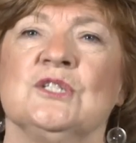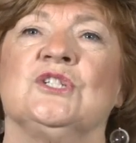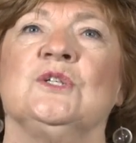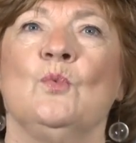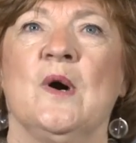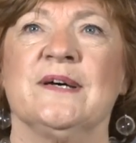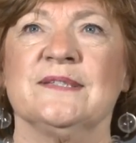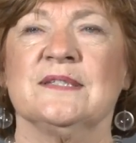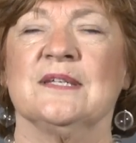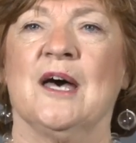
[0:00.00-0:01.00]
She
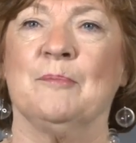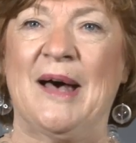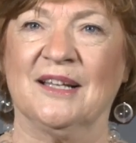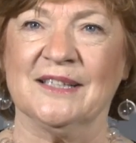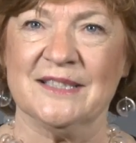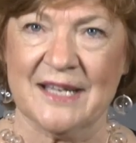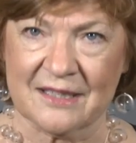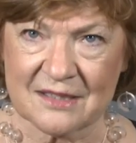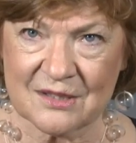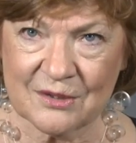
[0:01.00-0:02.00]
was a ballet
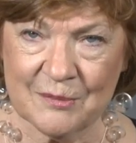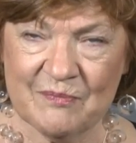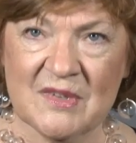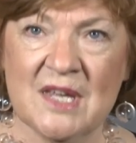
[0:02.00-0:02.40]
dancer.